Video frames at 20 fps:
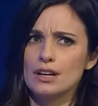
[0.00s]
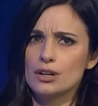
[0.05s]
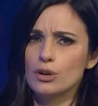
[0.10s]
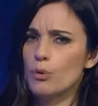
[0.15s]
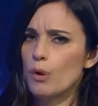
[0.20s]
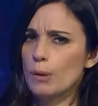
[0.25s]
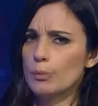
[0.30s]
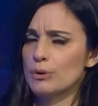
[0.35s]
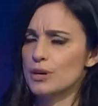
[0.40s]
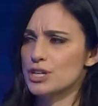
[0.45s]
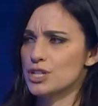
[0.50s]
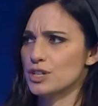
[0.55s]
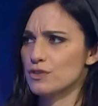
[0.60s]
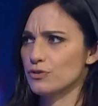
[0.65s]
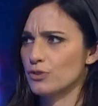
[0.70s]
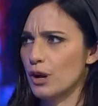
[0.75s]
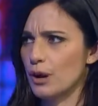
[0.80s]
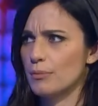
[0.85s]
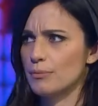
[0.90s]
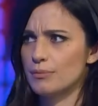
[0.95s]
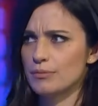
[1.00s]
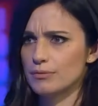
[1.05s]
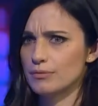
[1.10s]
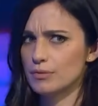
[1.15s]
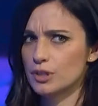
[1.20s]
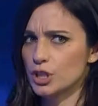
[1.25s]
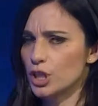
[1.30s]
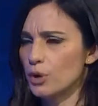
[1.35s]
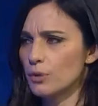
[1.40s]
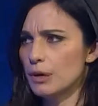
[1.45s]
cooperation from
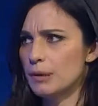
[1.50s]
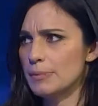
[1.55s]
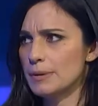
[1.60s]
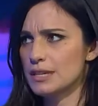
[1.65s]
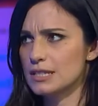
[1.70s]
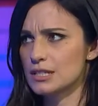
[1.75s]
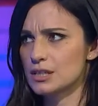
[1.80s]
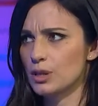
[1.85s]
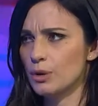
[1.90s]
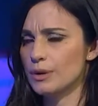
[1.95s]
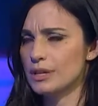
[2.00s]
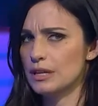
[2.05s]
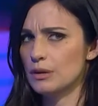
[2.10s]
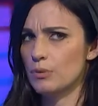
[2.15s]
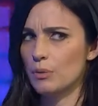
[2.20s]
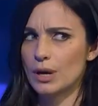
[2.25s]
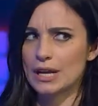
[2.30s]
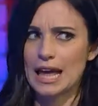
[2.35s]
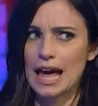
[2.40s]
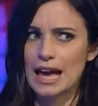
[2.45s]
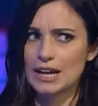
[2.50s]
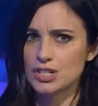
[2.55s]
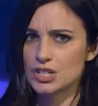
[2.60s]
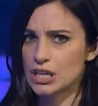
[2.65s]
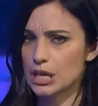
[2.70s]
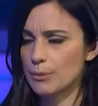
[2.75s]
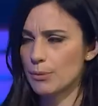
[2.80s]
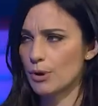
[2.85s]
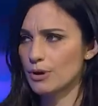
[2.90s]
Chloe because Chloe didn't want to actually come